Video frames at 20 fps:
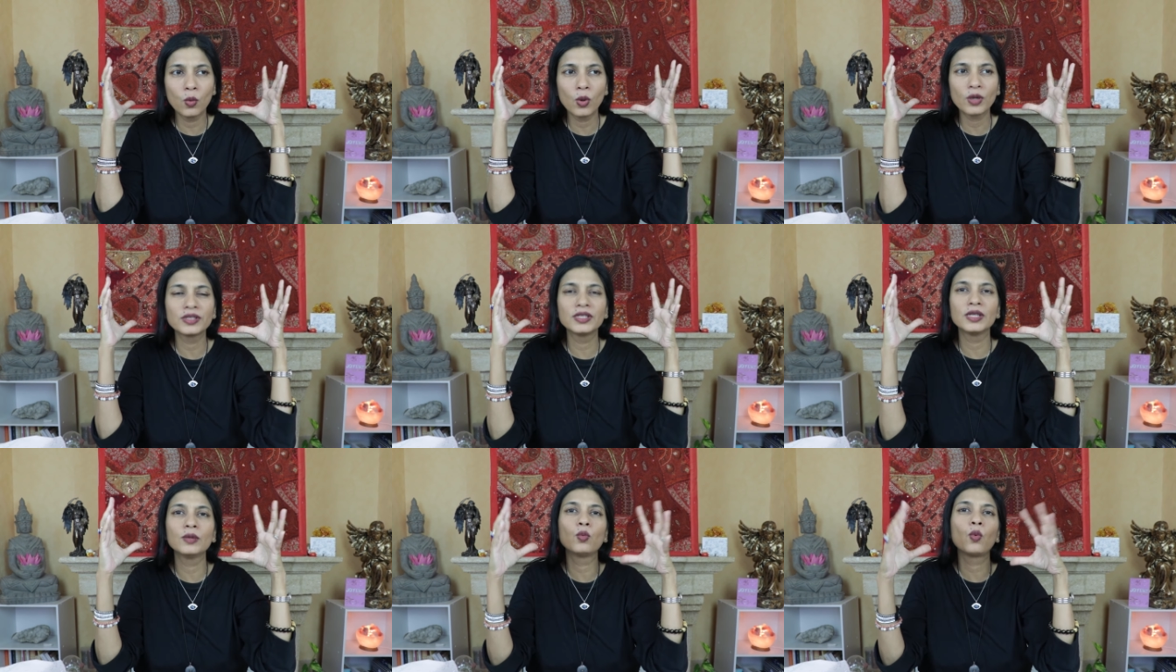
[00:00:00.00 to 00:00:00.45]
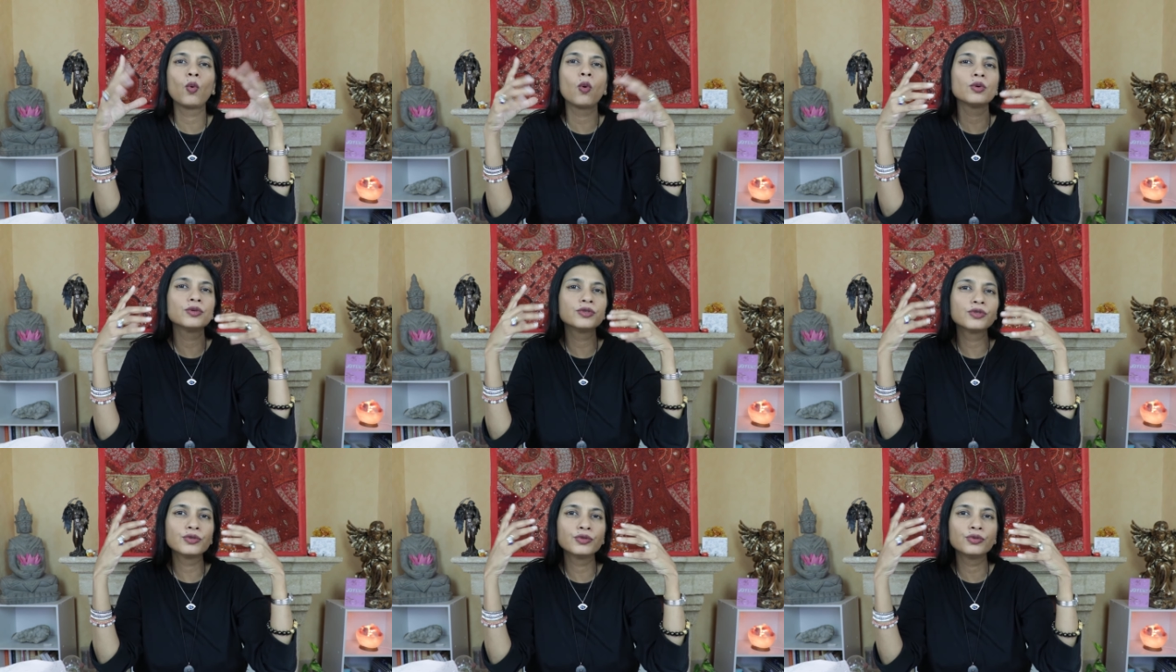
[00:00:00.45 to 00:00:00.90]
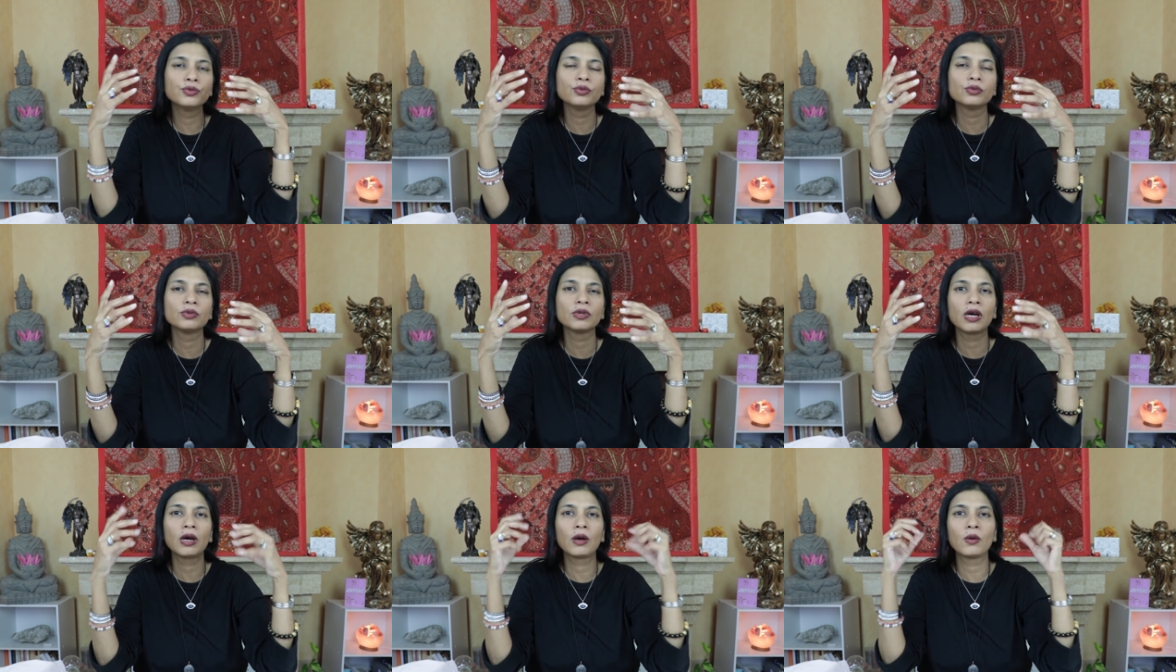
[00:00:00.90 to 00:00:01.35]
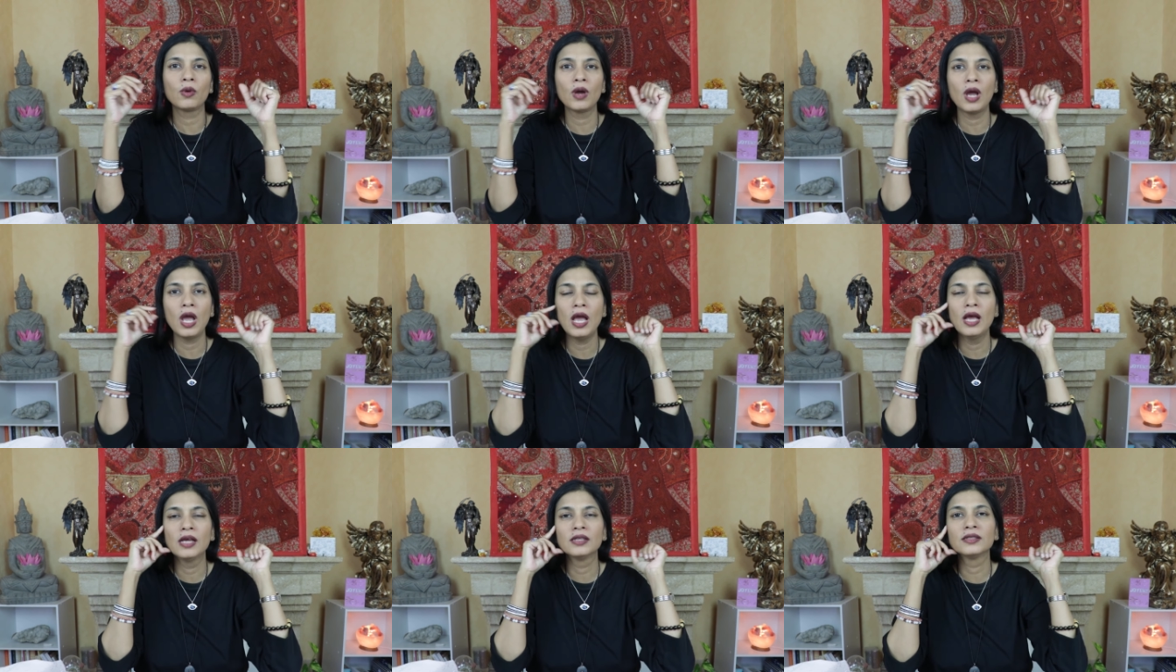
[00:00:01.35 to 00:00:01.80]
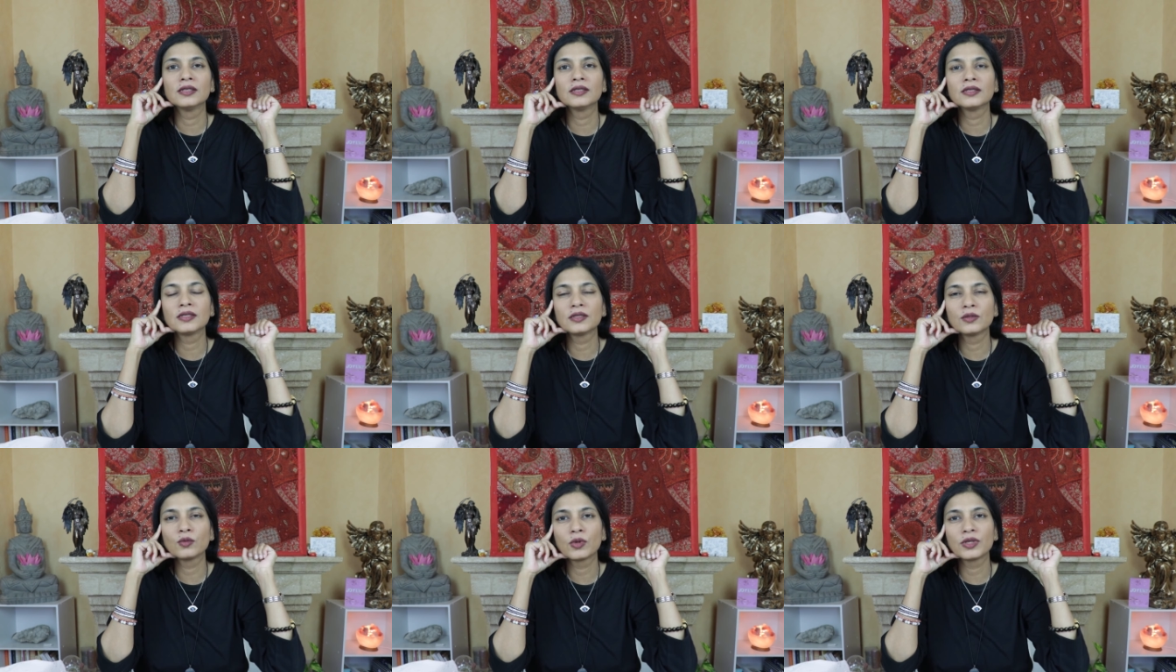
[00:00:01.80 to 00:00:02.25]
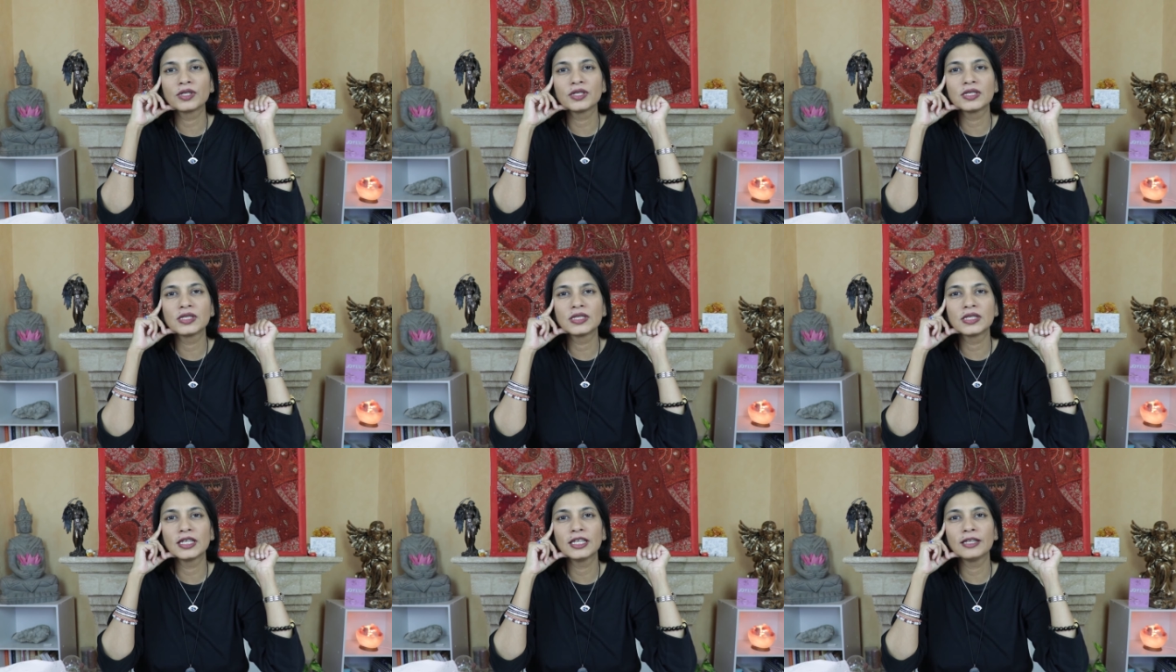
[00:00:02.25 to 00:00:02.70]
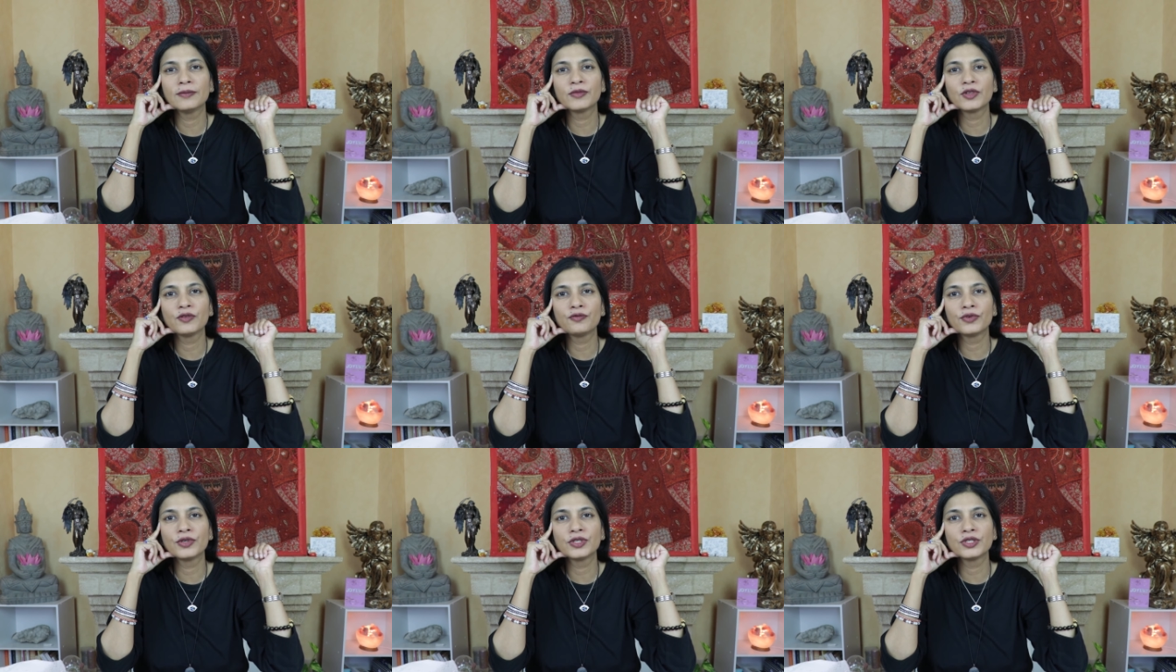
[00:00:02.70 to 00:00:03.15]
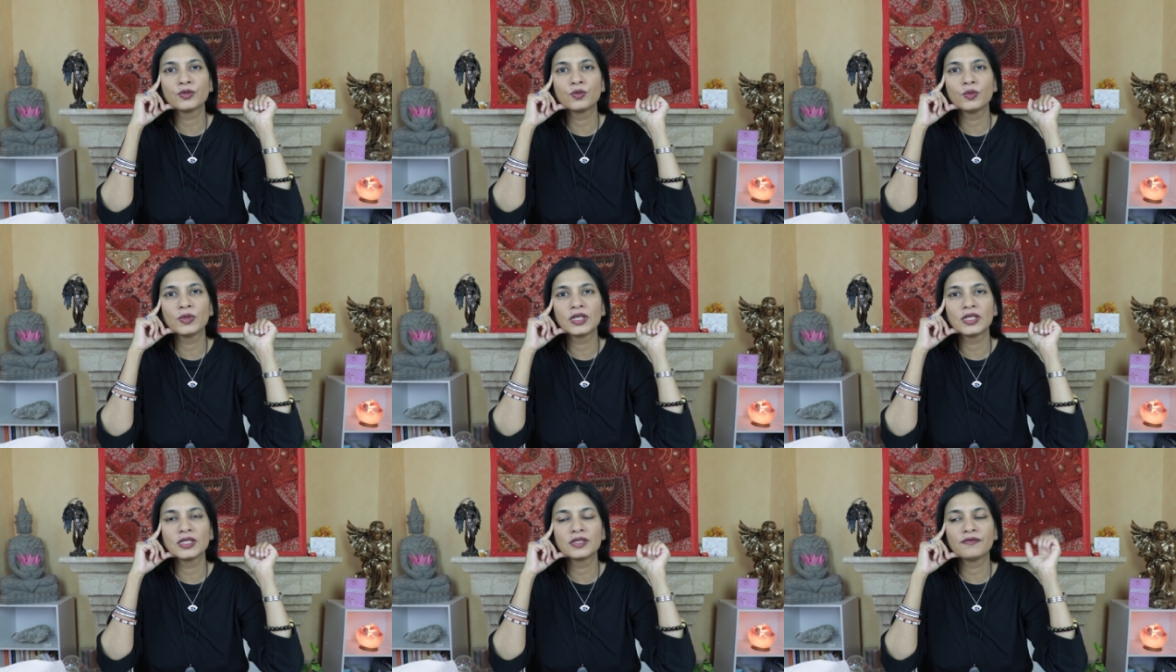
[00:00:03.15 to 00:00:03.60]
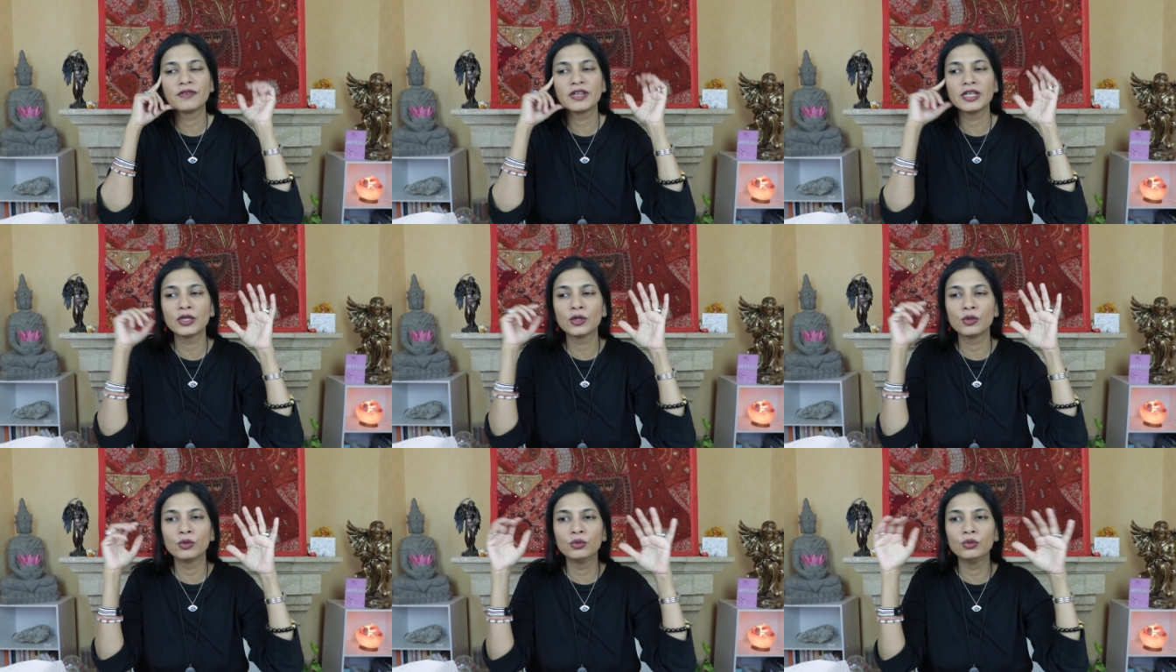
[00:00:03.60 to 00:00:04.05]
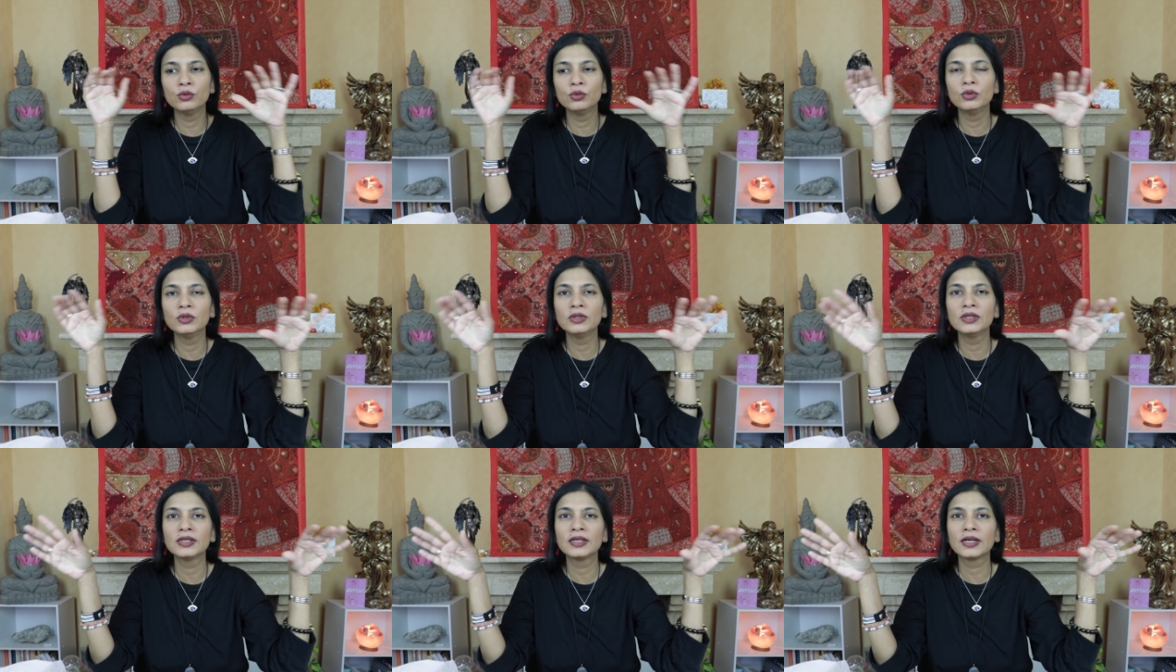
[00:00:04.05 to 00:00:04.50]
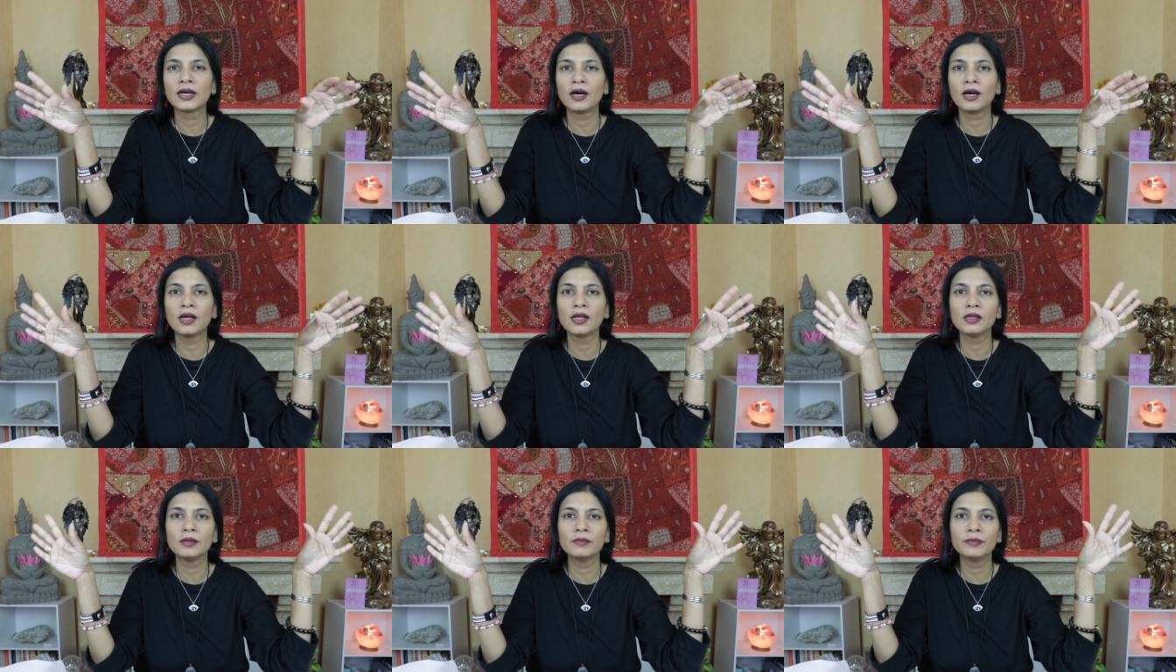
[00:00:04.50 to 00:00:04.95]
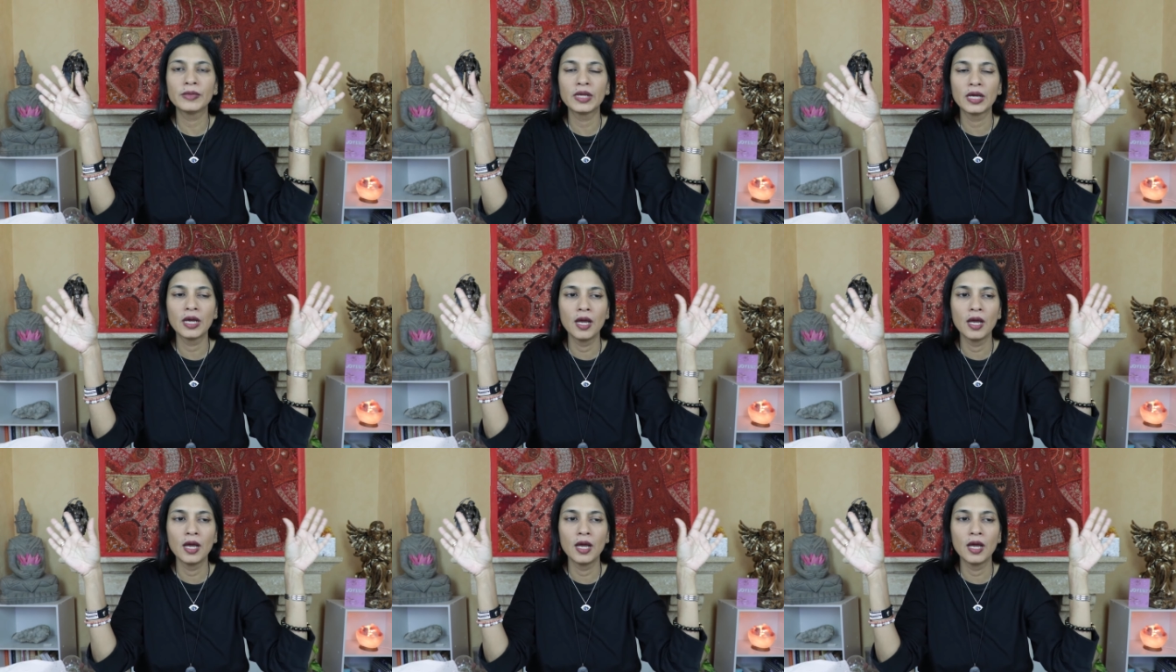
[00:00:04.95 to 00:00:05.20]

what they want to do now this is what is seen the first week is very cool calm